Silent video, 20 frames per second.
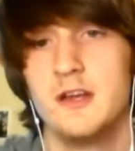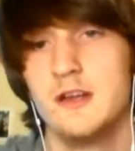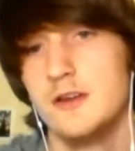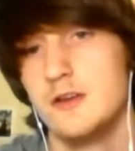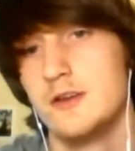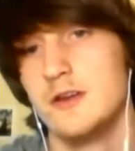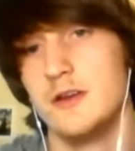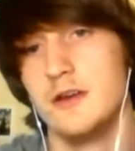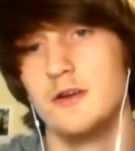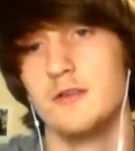
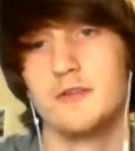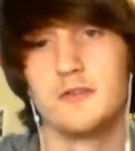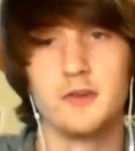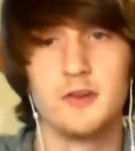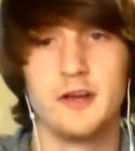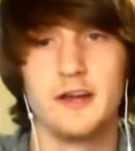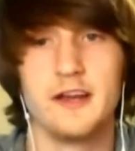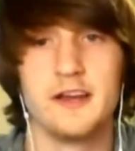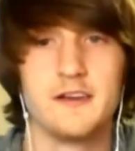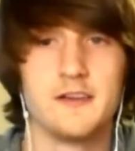you can
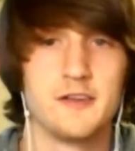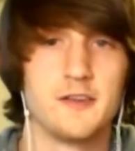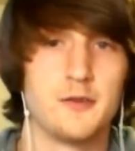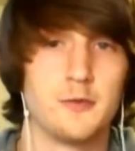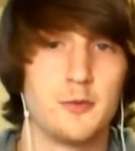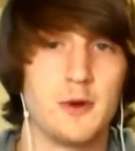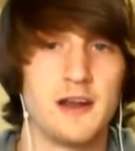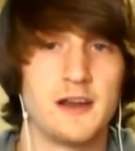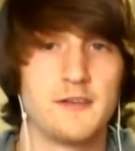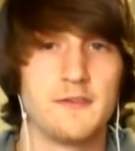overlay into
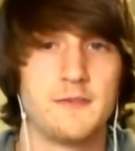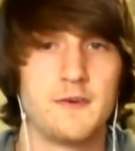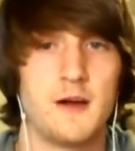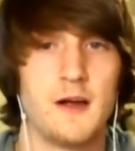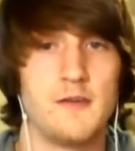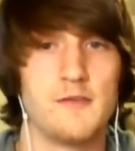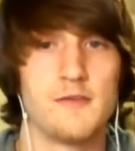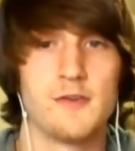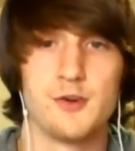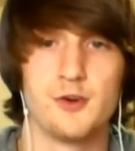the rank
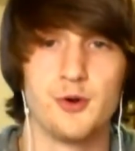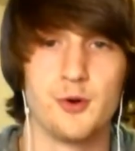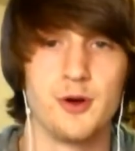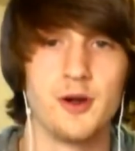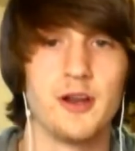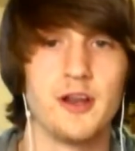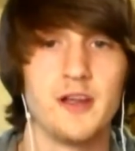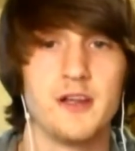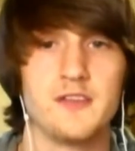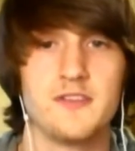5
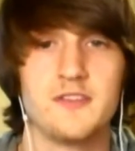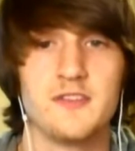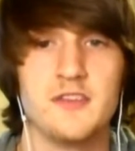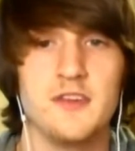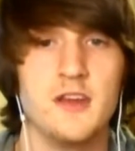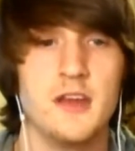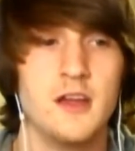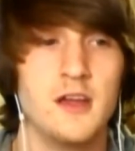Artorigus.